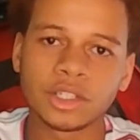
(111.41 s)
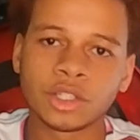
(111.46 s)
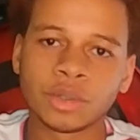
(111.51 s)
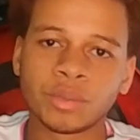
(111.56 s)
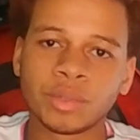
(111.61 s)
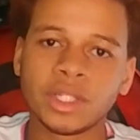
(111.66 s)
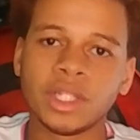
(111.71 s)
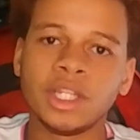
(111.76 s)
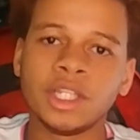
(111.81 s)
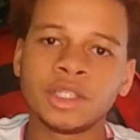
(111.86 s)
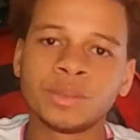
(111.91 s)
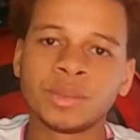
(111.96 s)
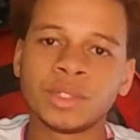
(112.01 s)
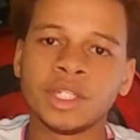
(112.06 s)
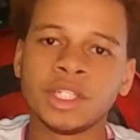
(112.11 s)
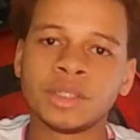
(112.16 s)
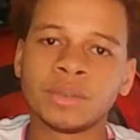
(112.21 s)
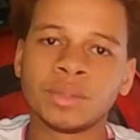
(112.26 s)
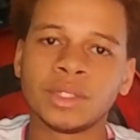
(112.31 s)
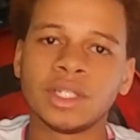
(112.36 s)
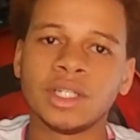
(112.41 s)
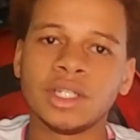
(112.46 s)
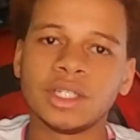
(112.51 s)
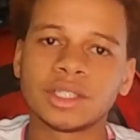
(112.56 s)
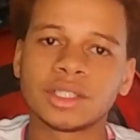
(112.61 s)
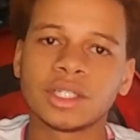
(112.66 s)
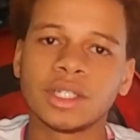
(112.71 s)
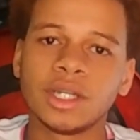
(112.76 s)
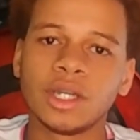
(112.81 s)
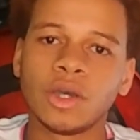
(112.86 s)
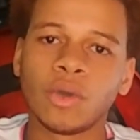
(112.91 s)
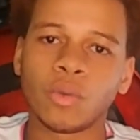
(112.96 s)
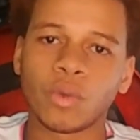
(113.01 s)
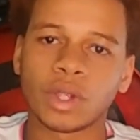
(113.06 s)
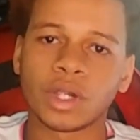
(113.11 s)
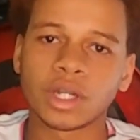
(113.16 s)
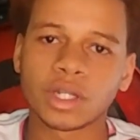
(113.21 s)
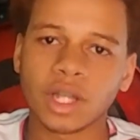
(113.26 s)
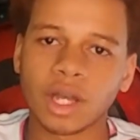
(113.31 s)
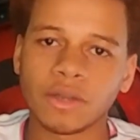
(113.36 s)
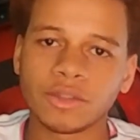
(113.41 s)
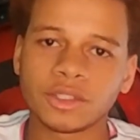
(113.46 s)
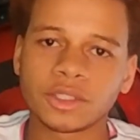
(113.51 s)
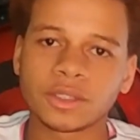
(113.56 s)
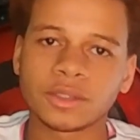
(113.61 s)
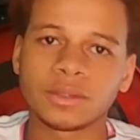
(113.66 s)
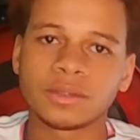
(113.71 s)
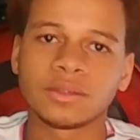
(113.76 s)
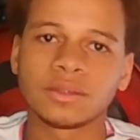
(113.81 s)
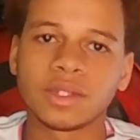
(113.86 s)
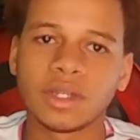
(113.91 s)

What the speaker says: So please, please, please wear gloves.